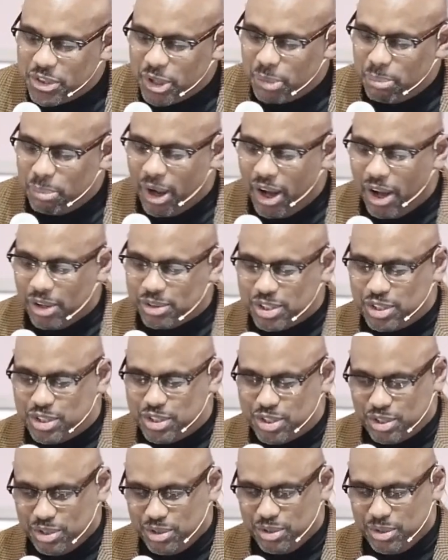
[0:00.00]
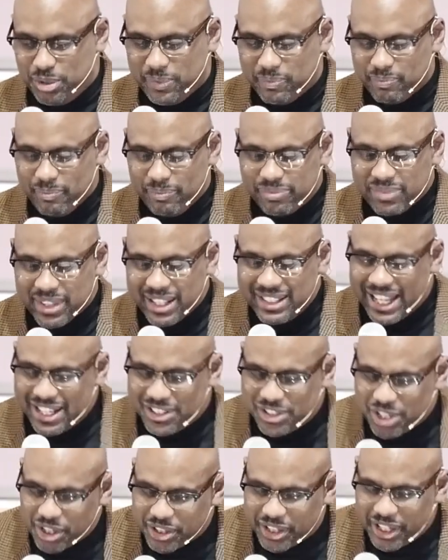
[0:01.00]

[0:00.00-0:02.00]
the multitude, they took